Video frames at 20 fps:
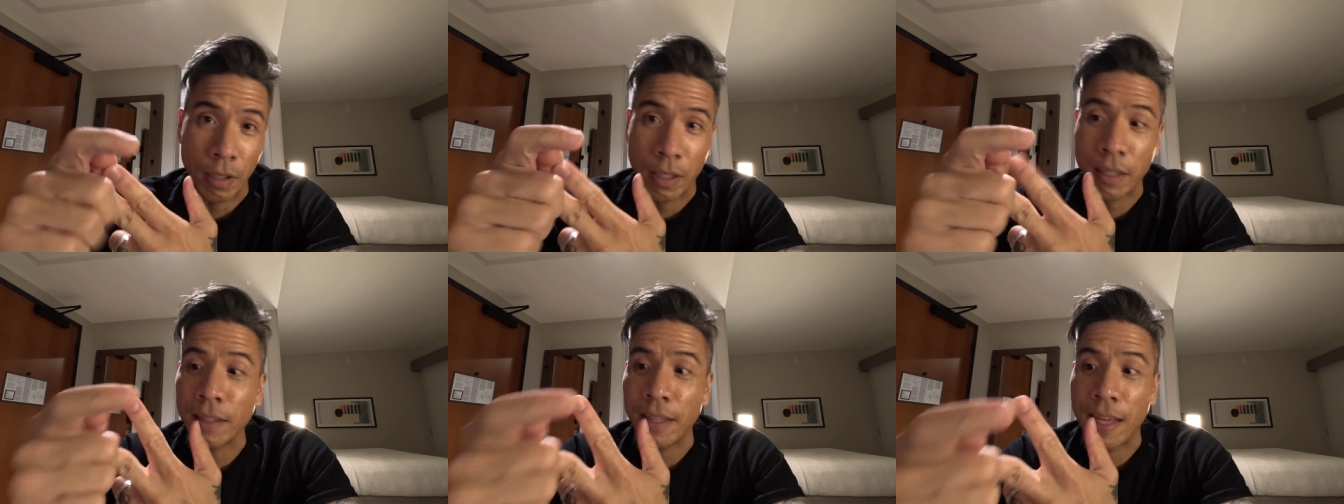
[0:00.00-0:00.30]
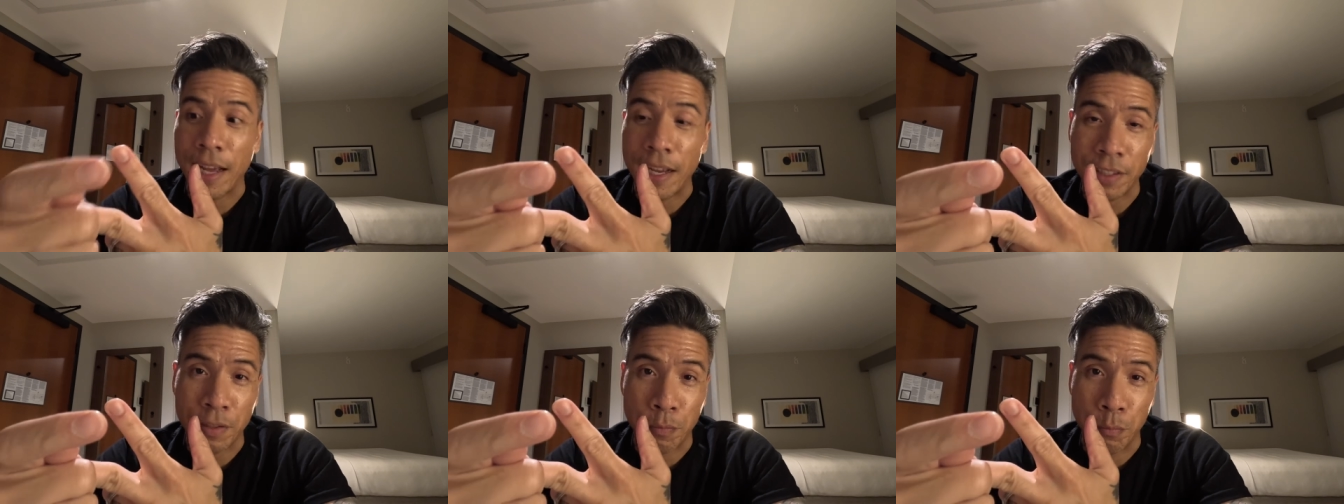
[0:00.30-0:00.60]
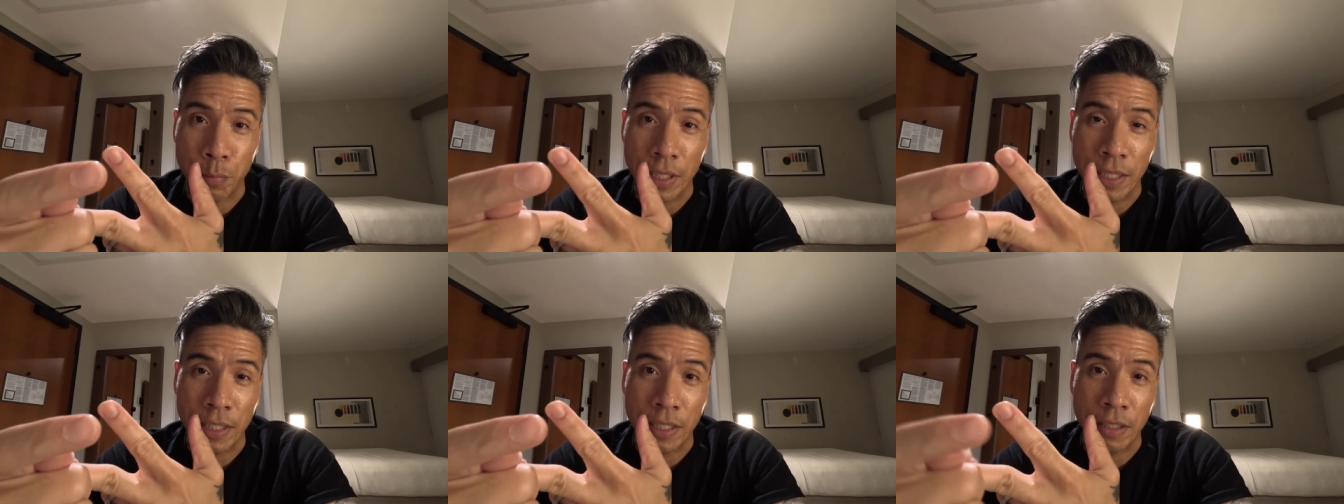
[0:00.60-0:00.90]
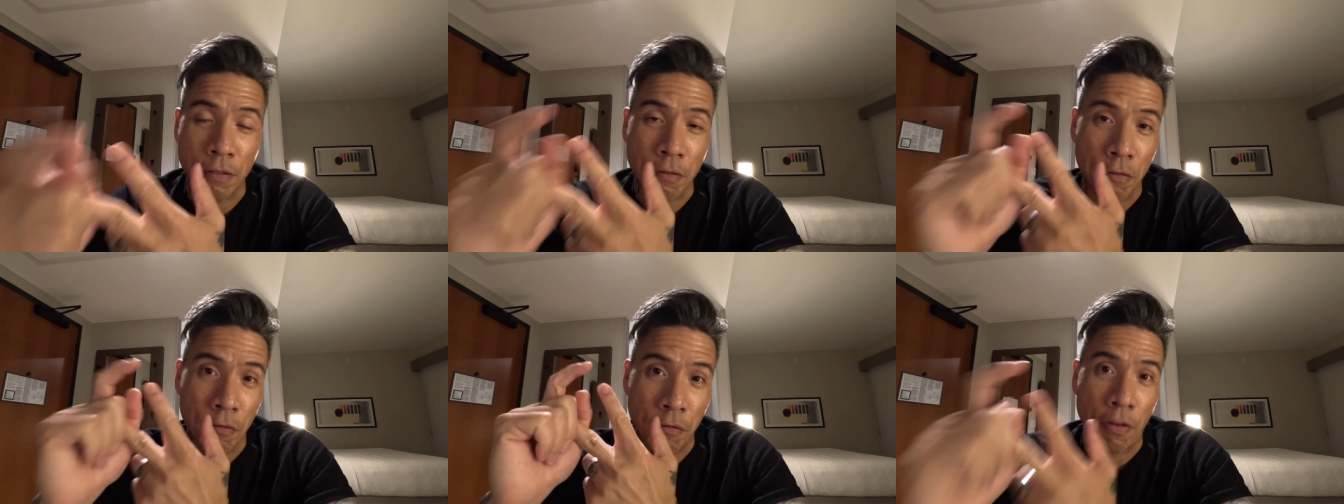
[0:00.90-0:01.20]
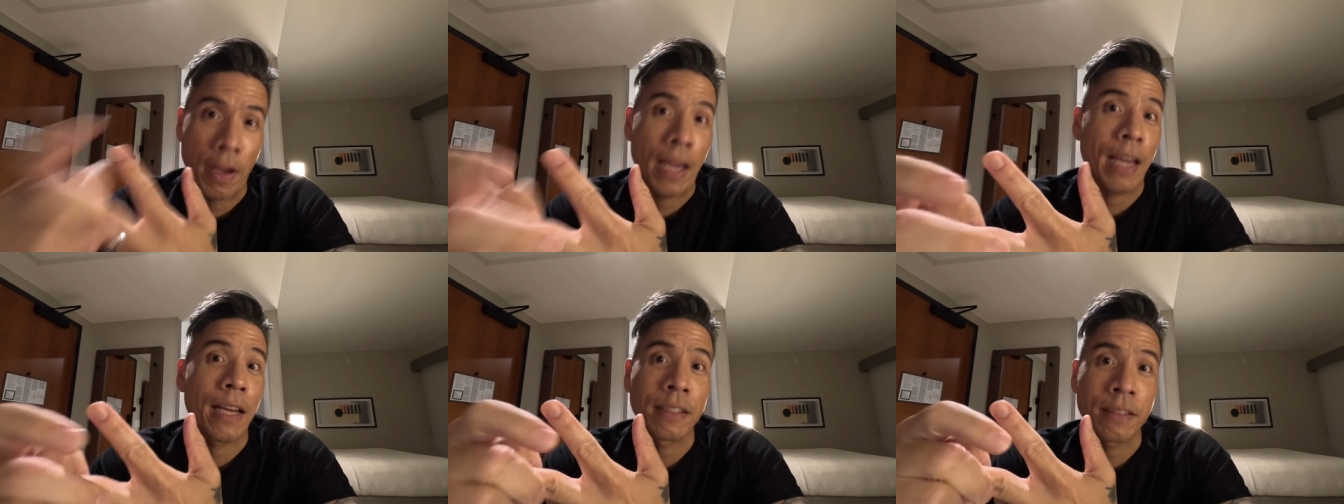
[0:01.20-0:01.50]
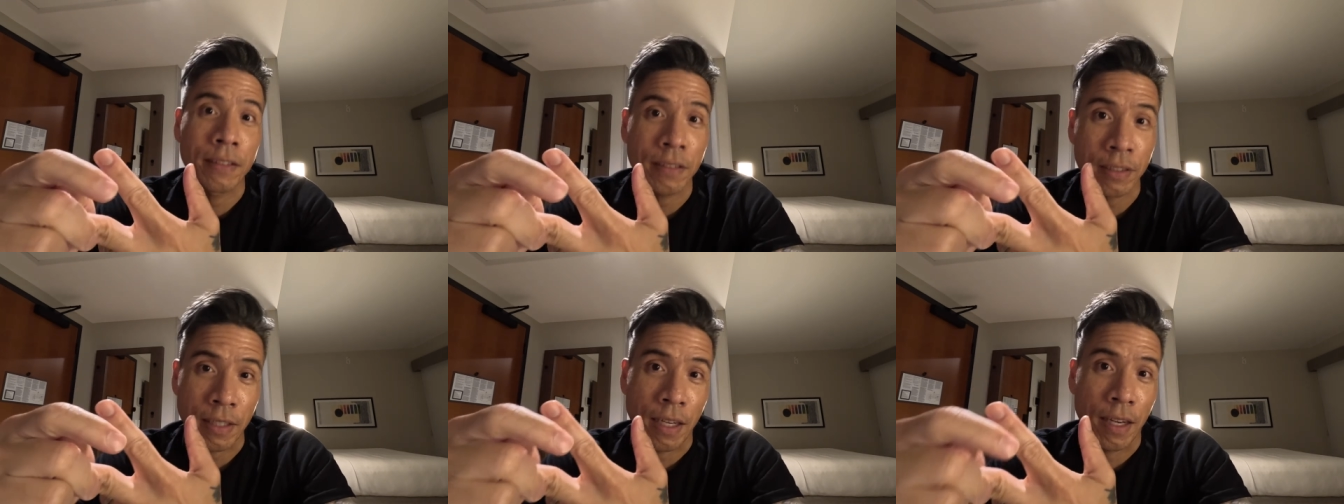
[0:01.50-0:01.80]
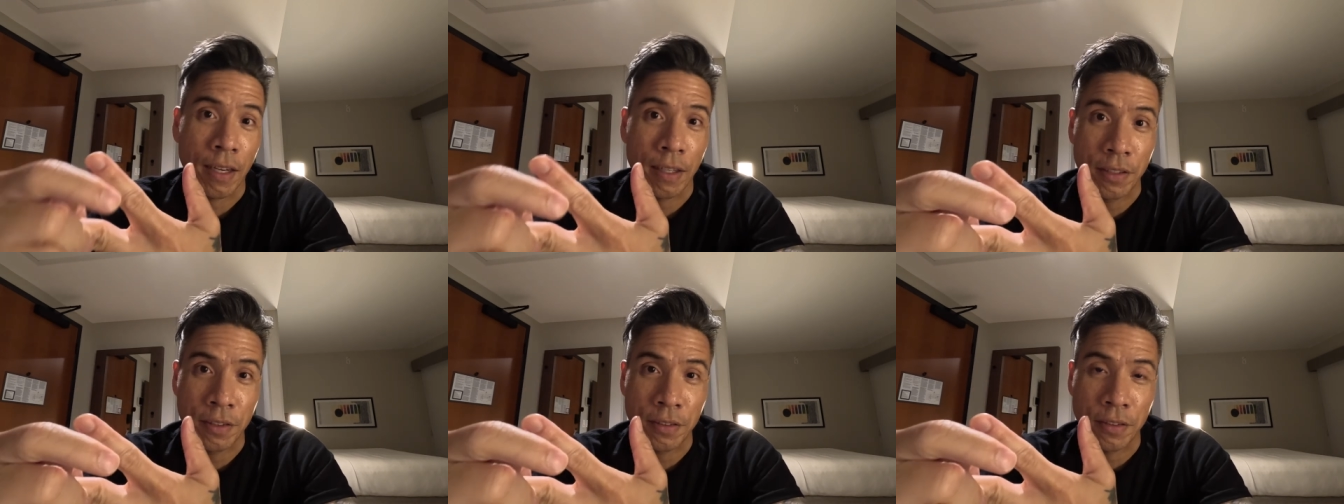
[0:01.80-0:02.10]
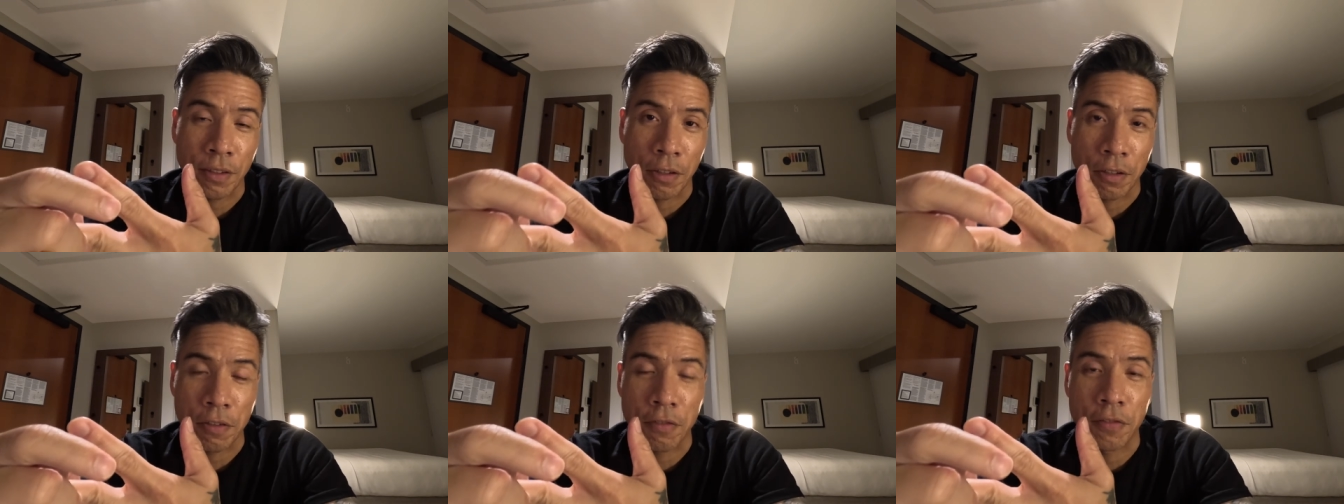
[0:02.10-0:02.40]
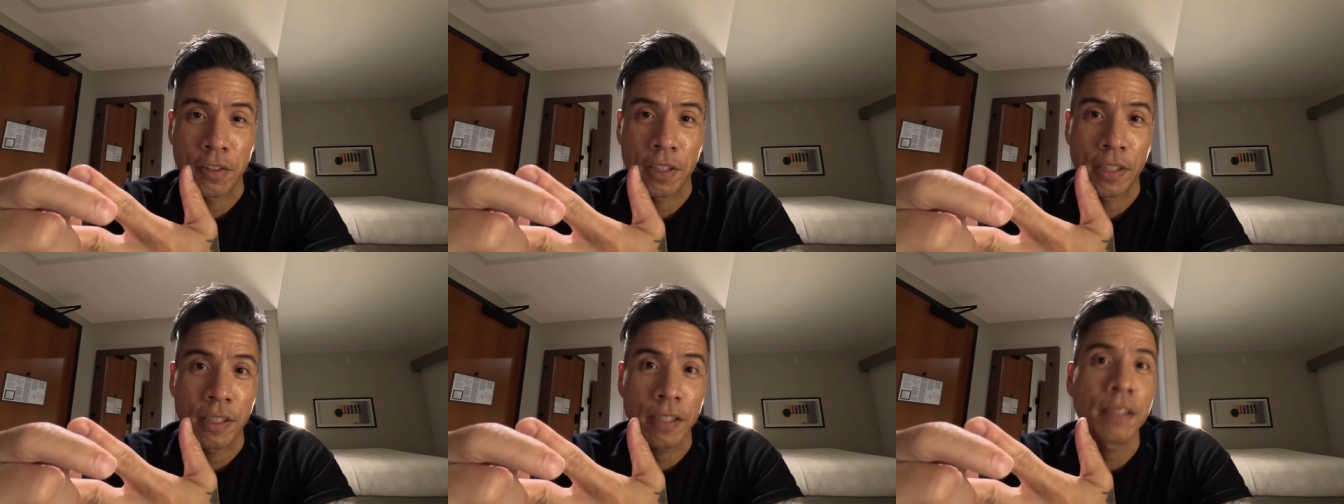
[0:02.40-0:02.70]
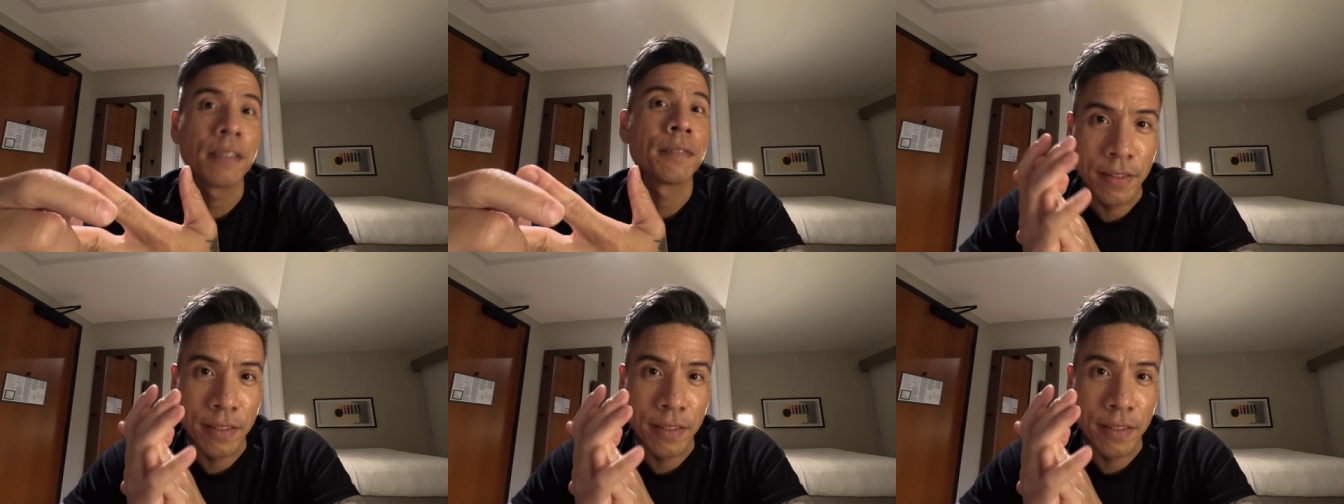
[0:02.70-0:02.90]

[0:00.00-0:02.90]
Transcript: a Class B van-sized R V.